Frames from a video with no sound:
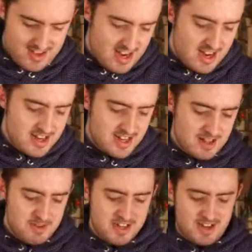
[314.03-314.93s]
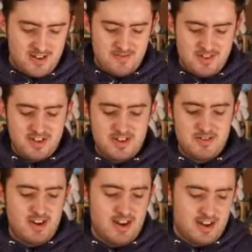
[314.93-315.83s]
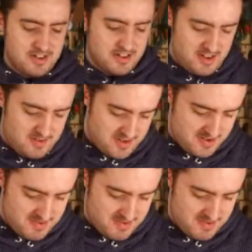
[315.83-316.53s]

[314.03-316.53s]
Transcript: keep telling myself to do it, and I just don't do it.